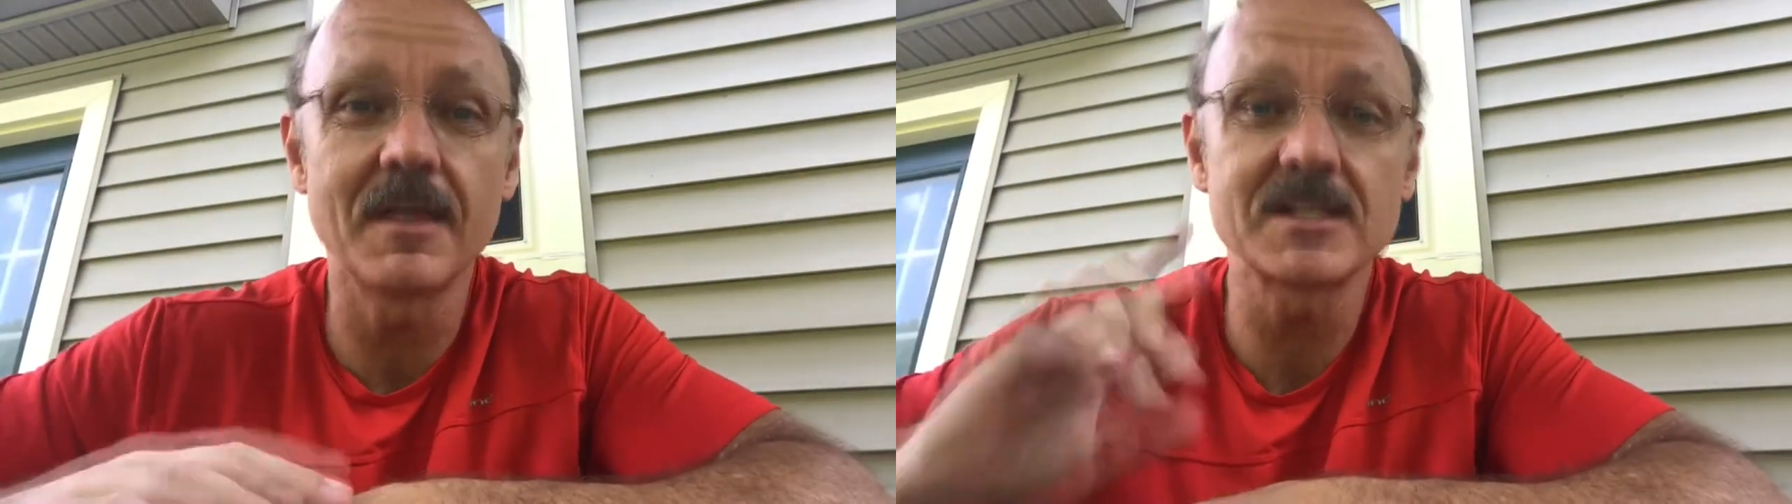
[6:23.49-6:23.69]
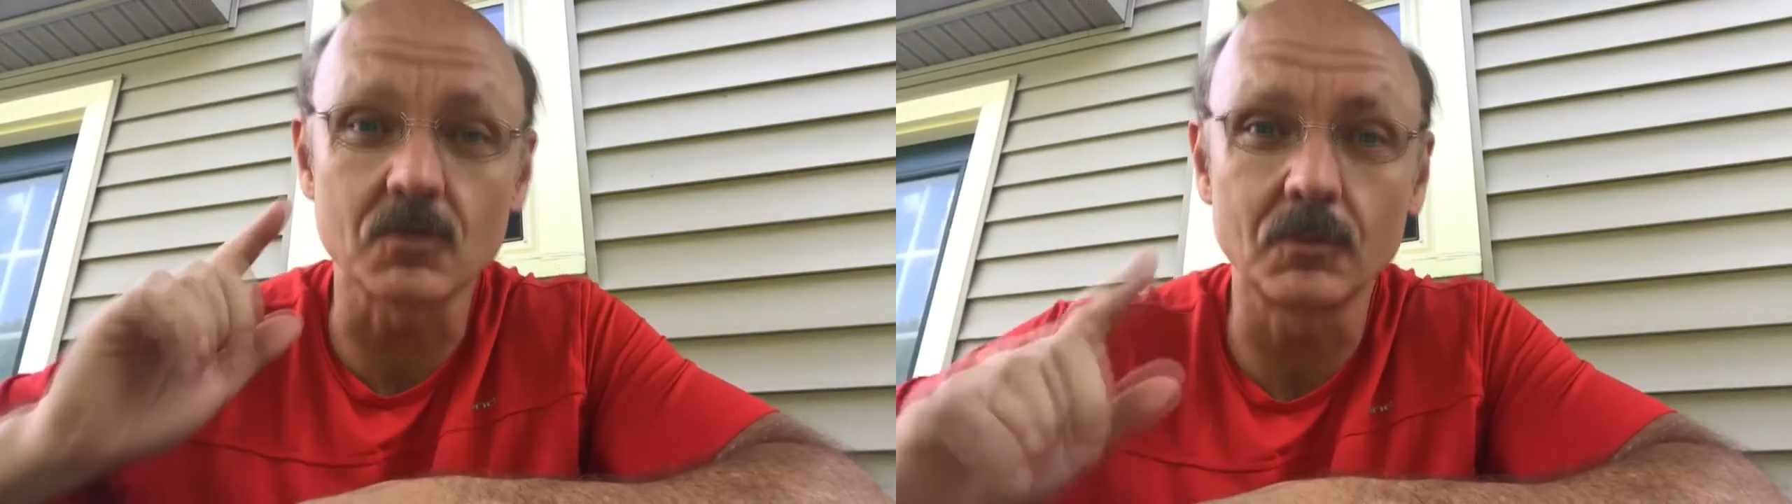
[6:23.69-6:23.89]

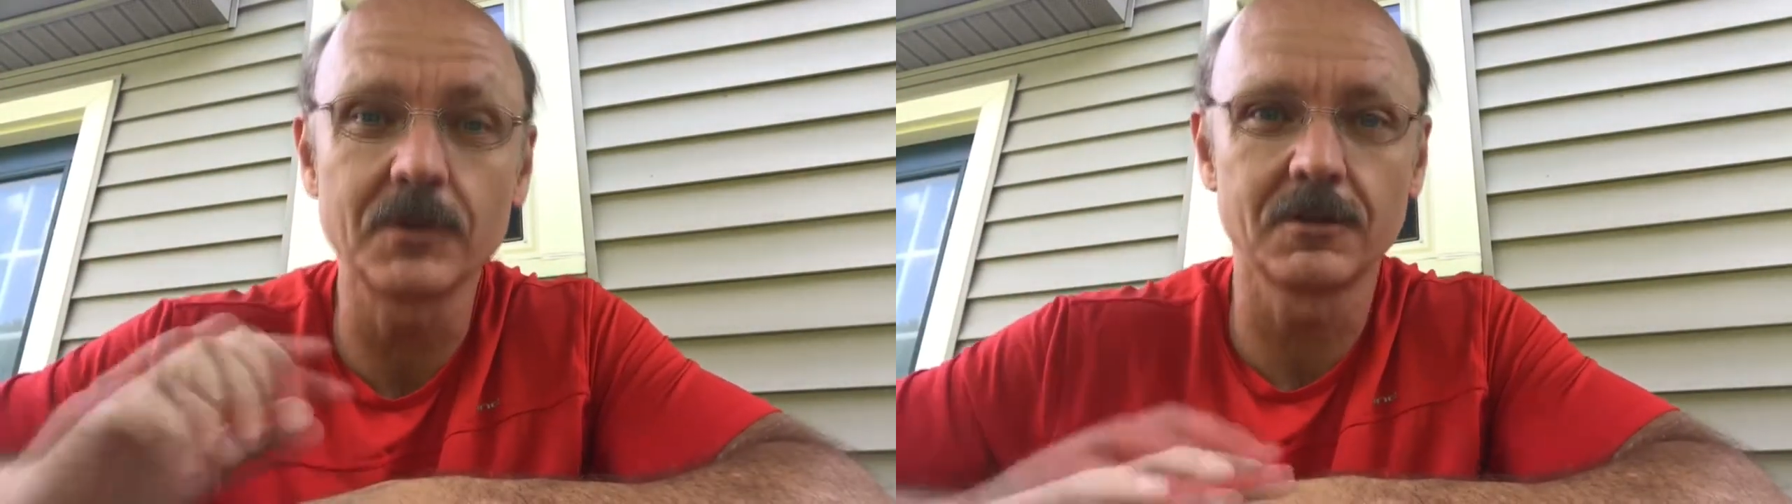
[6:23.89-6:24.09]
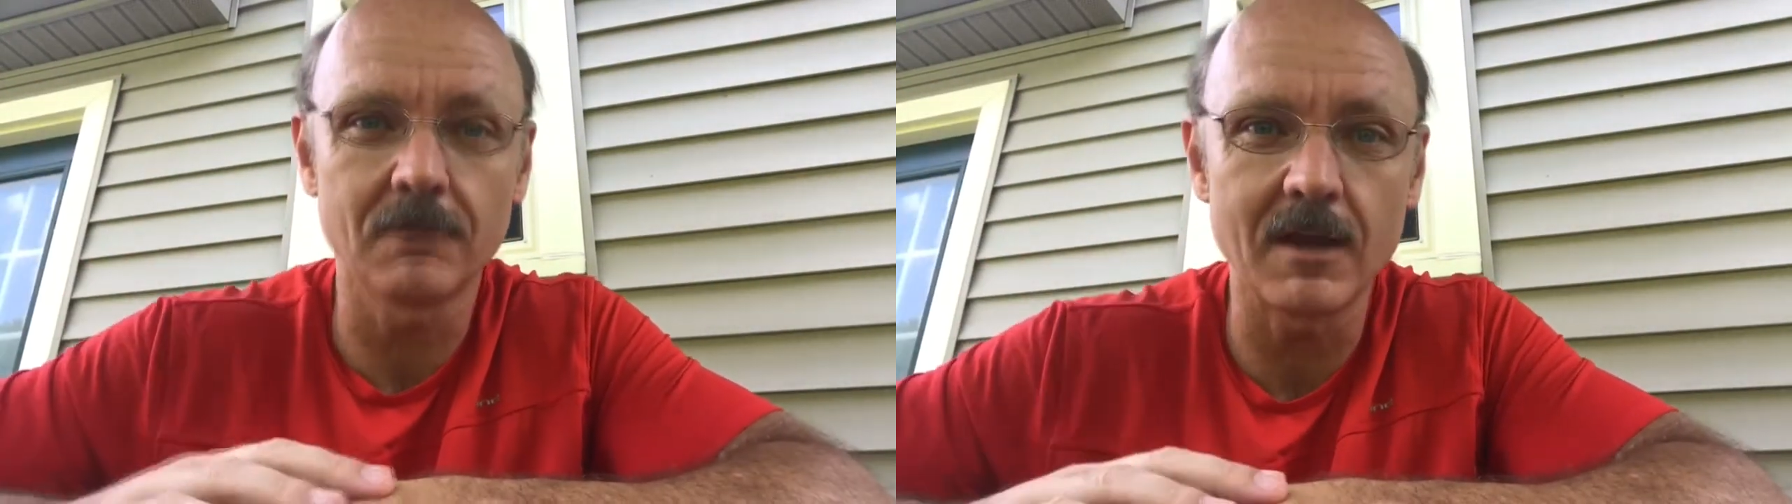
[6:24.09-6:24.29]
That's a
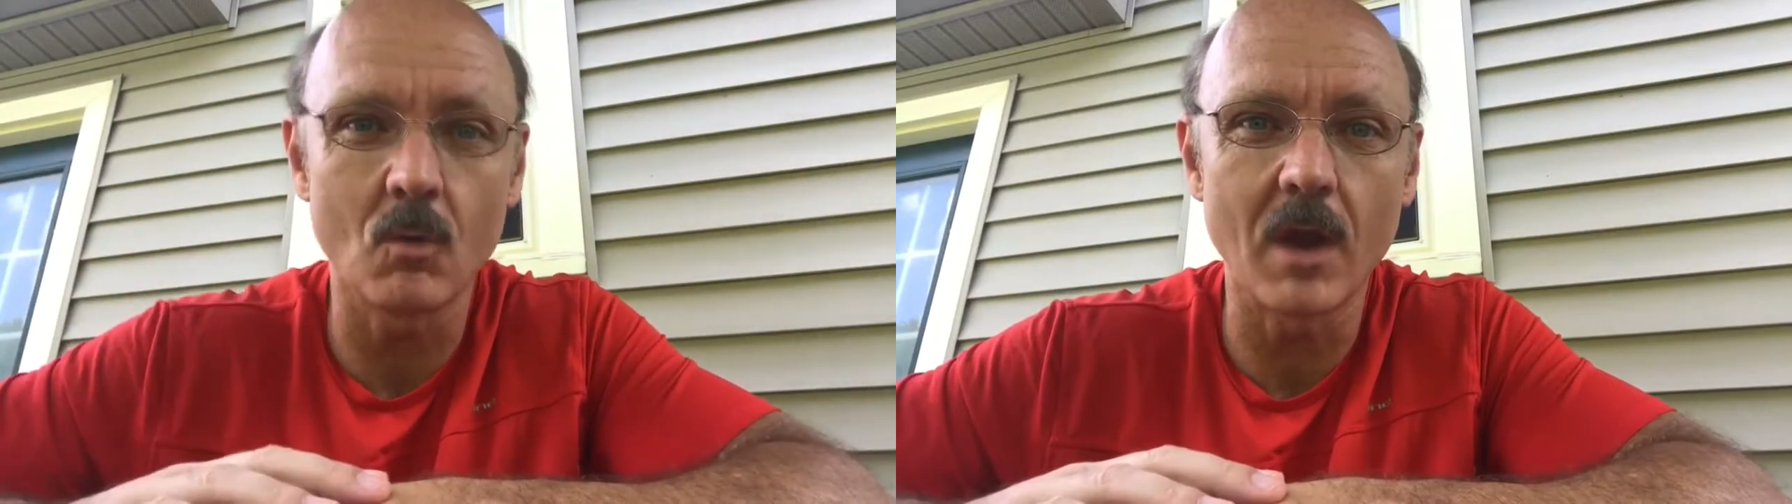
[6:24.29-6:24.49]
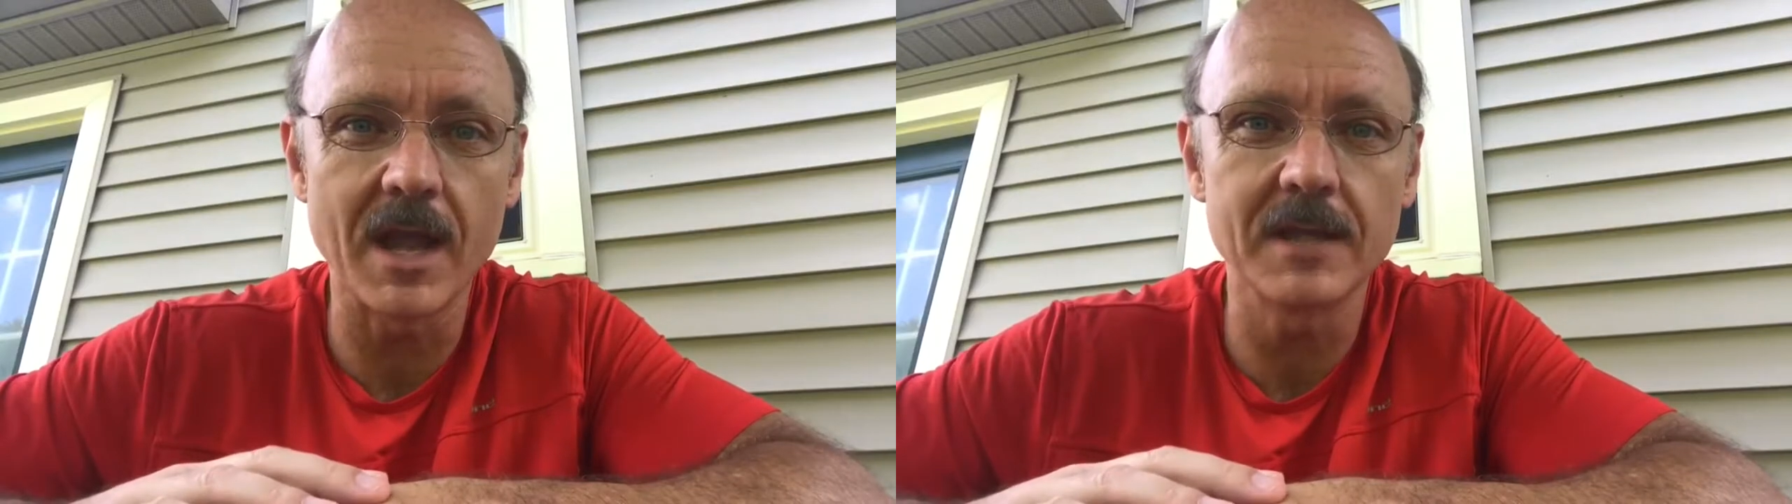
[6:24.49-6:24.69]
really great
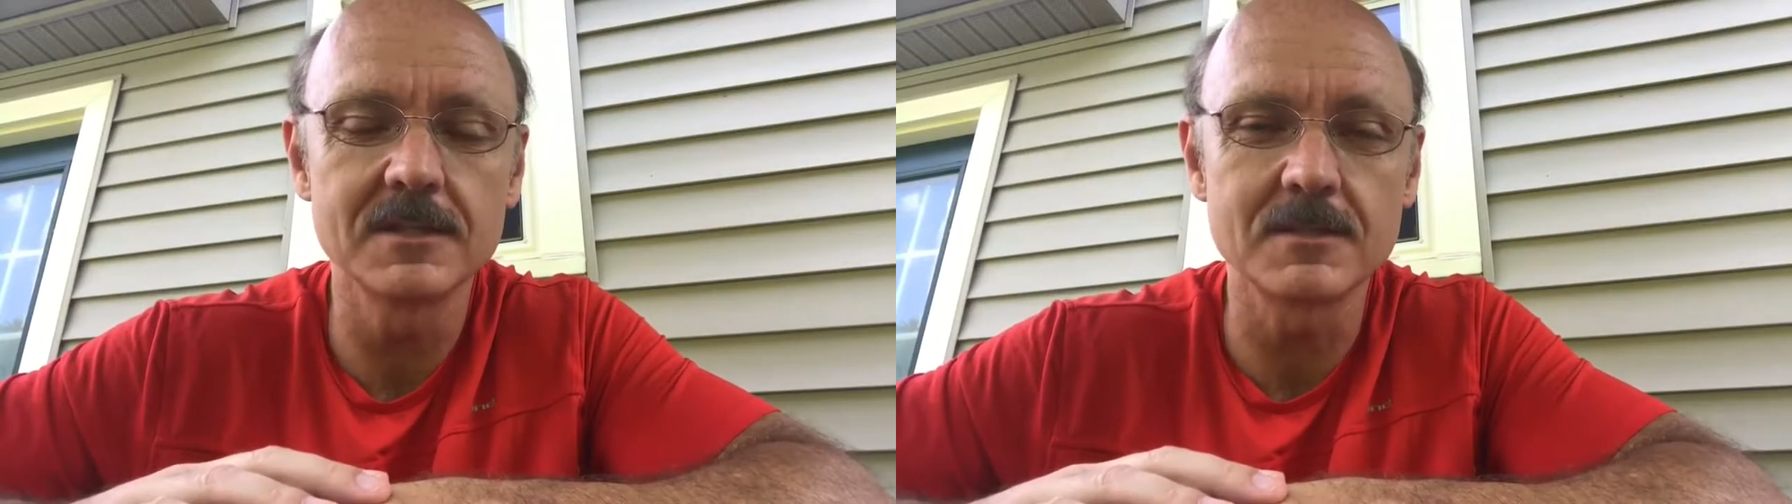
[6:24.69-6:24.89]
way